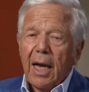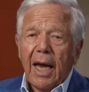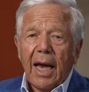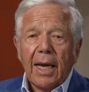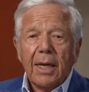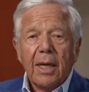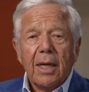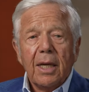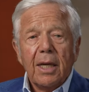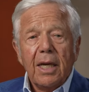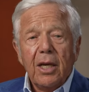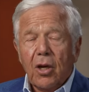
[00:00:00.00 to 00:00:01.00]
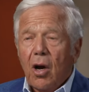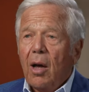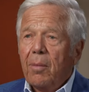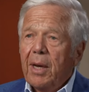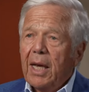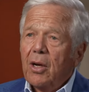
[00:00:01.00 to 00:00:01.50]
And he
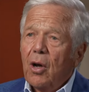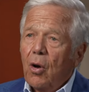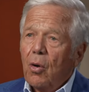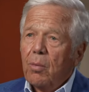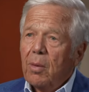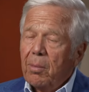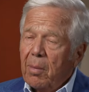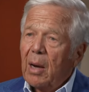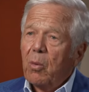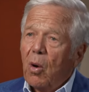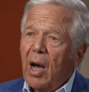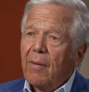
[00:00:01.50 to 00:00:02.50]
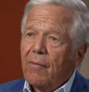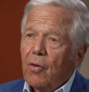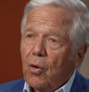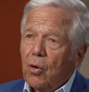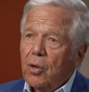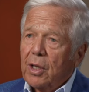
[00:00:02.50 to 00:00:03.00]
called me at home, and my wife
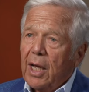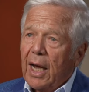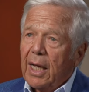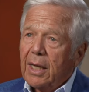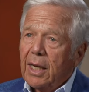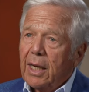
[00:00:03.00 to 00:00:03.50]
heard that.